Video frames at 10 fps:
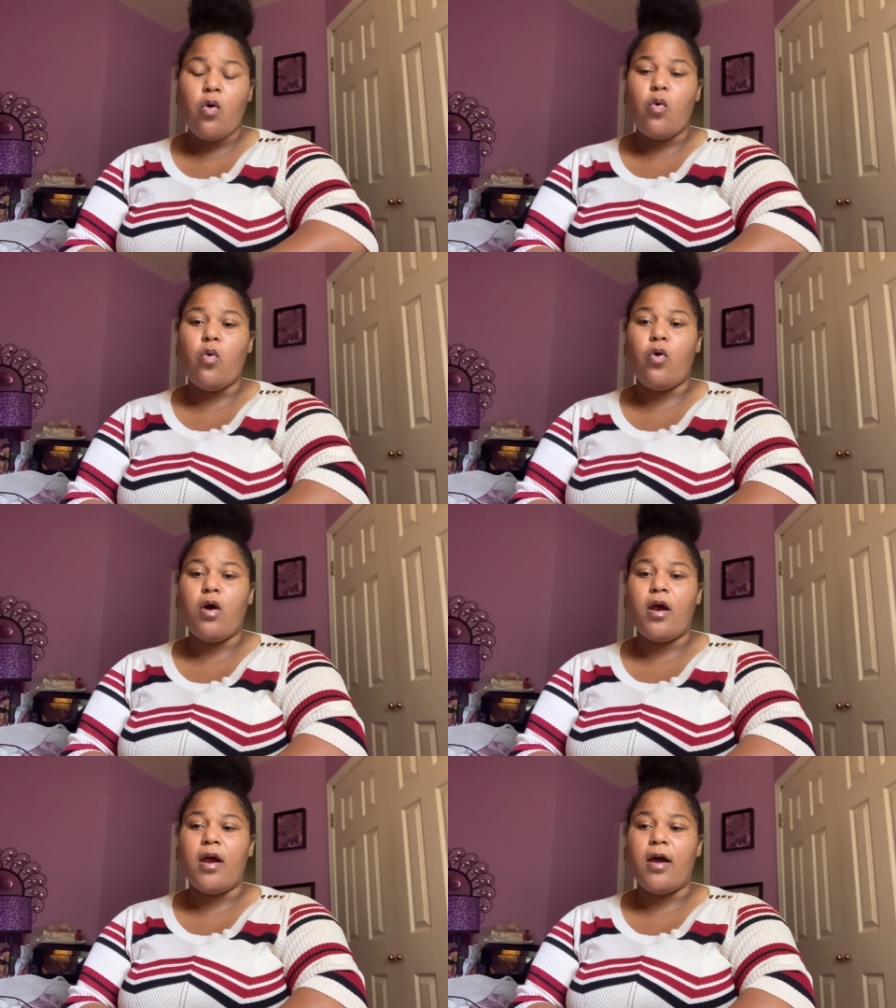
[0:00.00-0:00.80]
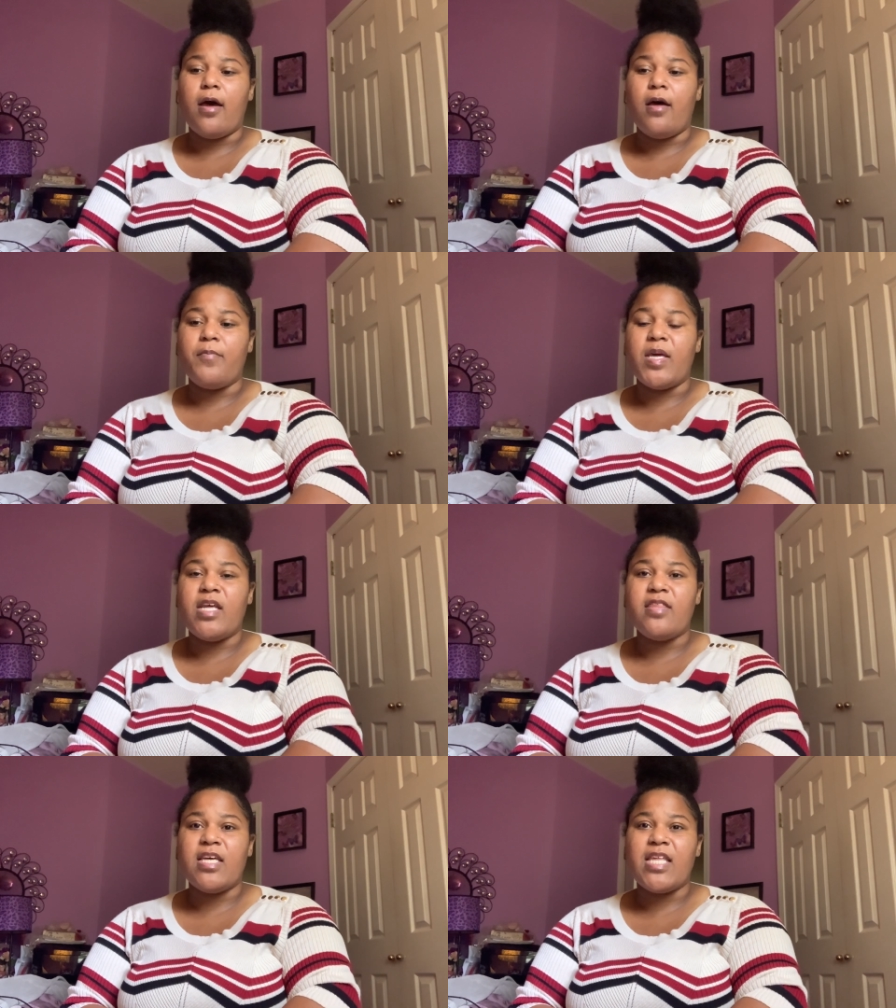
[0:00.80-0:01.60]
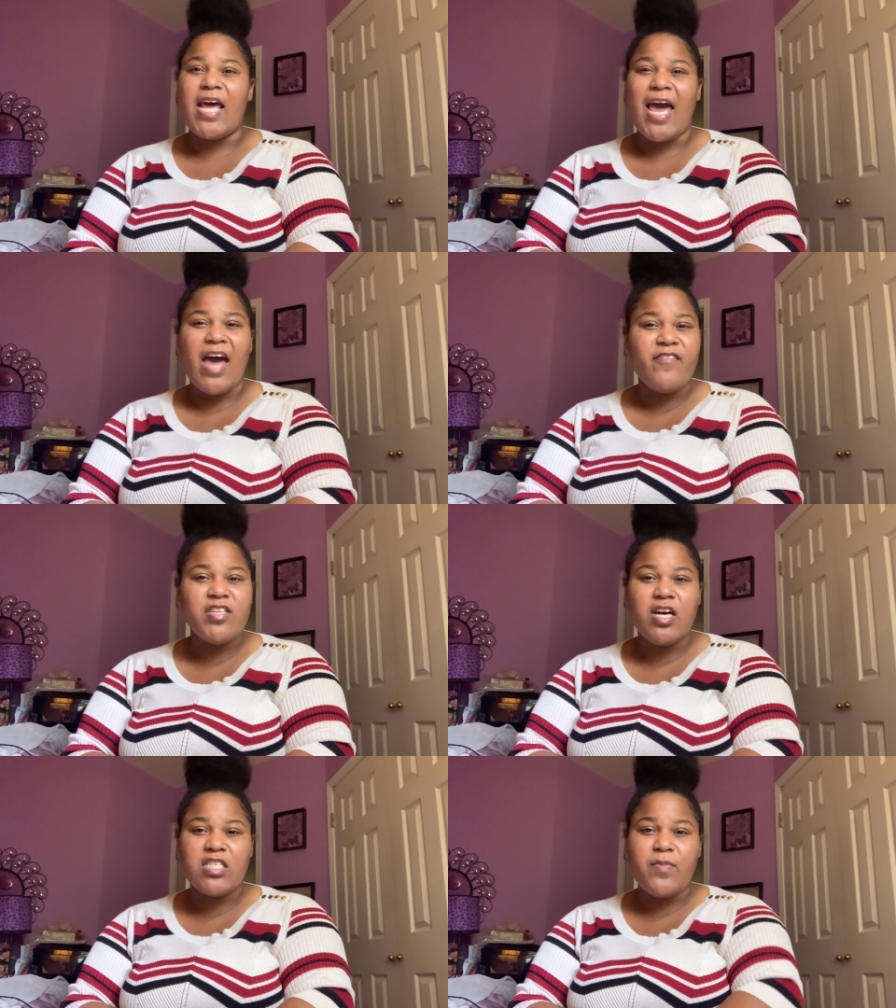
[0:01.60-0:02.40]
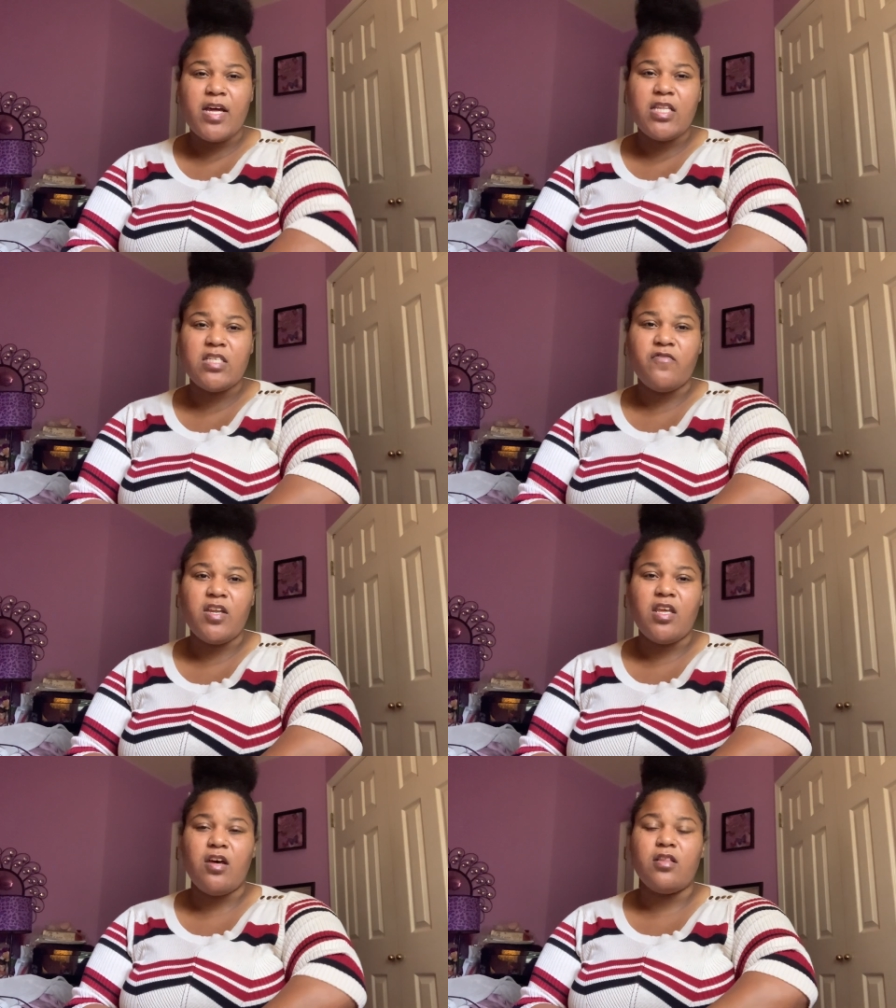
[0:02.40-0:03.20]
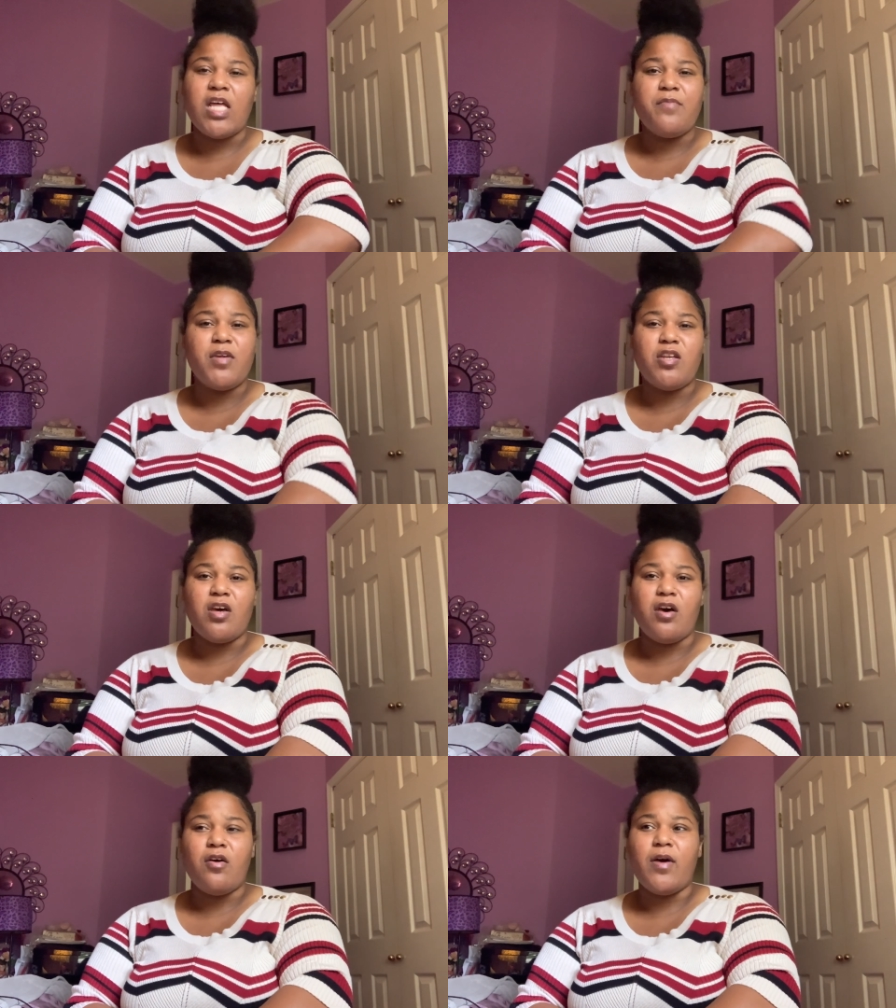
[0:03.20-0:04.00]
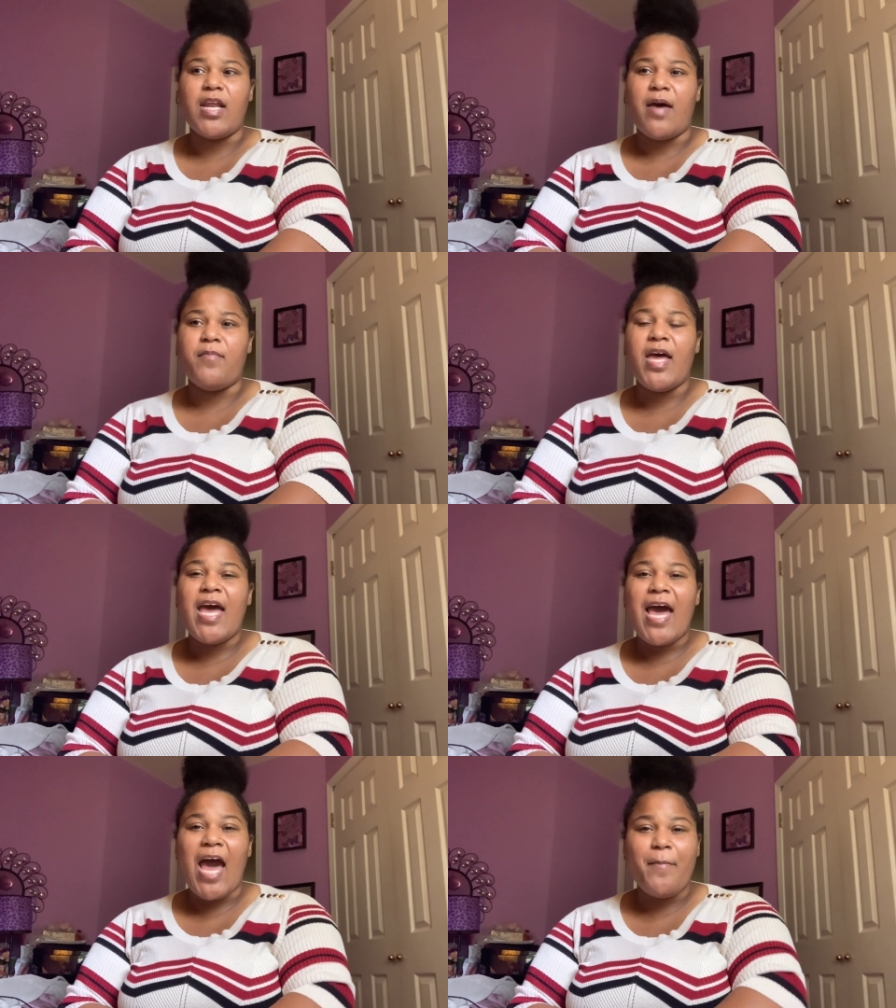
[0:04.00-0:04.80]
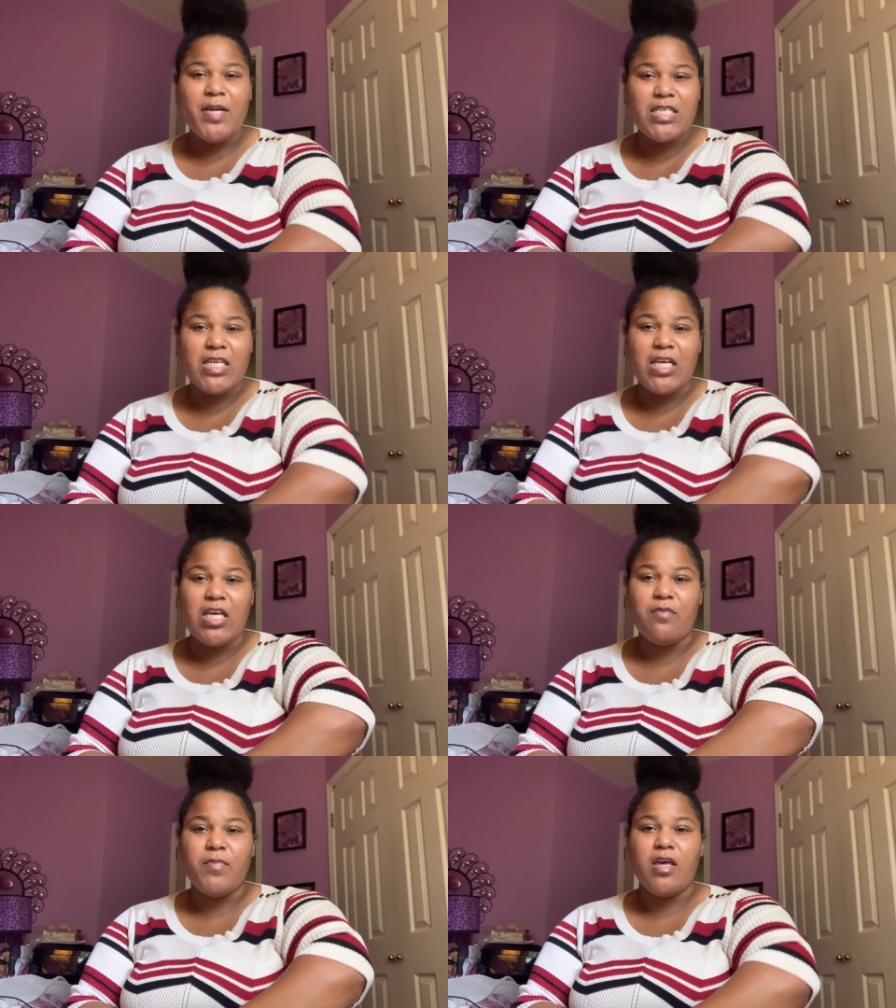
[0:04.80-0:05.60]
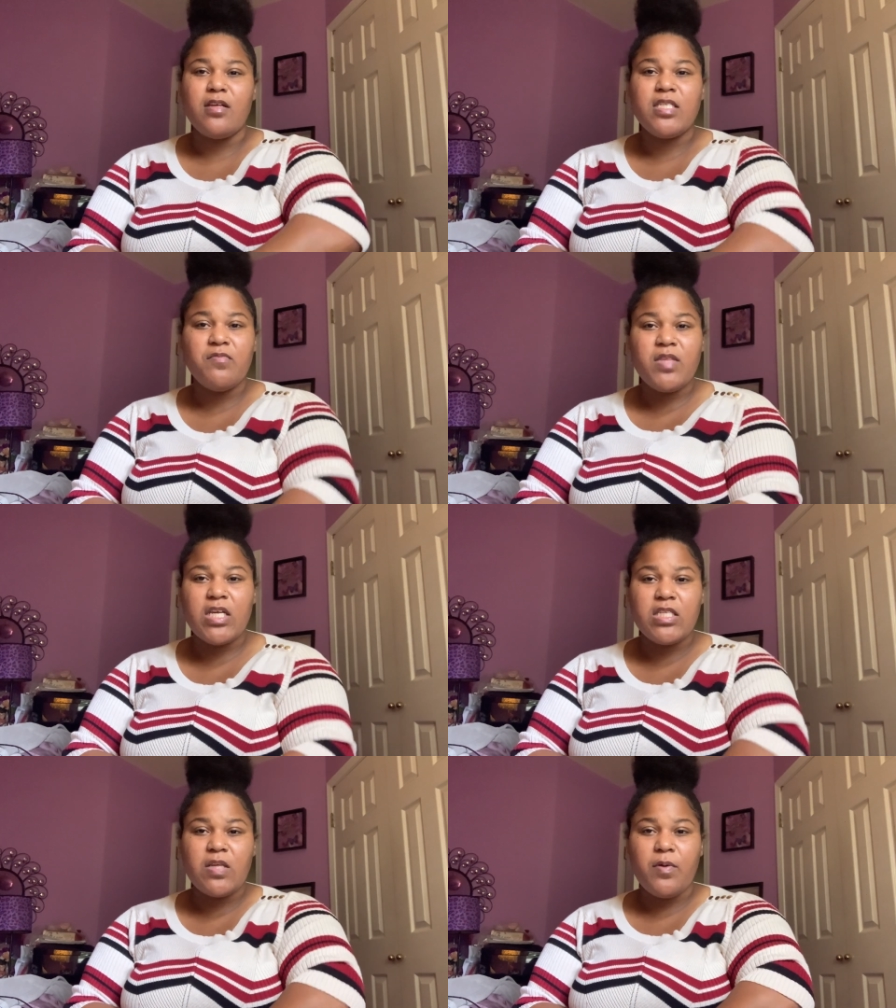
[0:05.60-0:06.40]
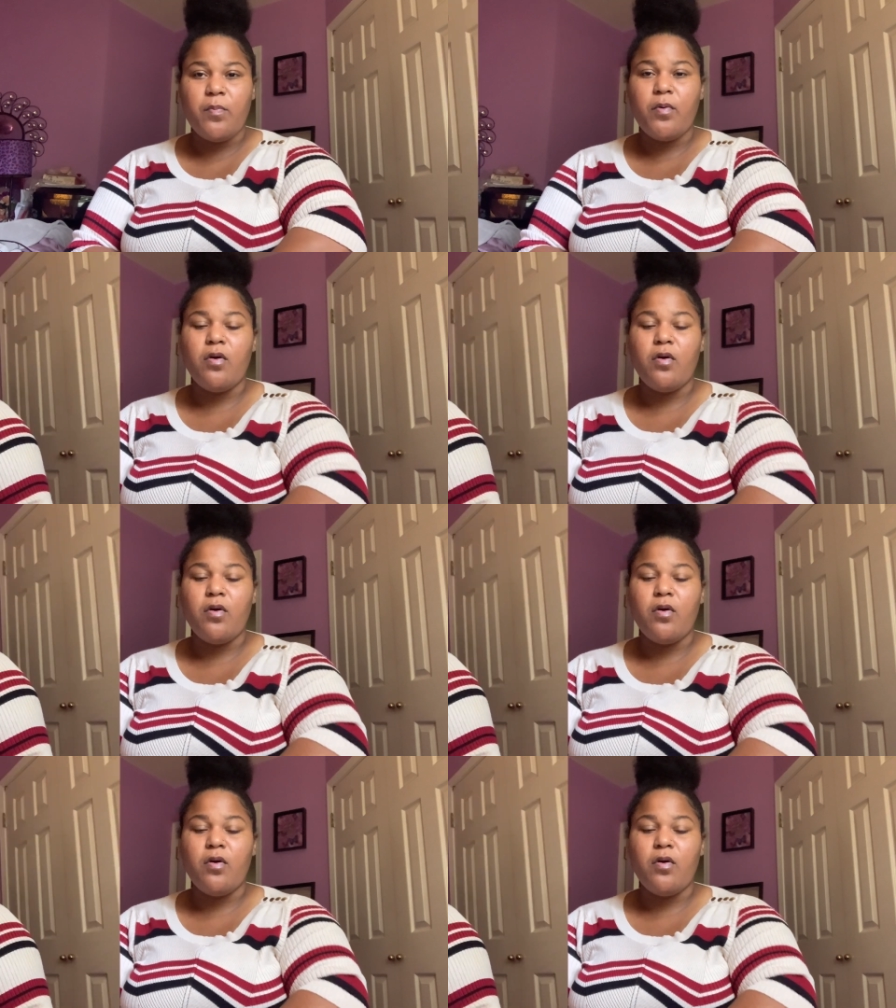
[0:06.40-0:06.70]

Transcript: or anything that I haven't talked about in this video, let me know, and I'm happy to email some things to people.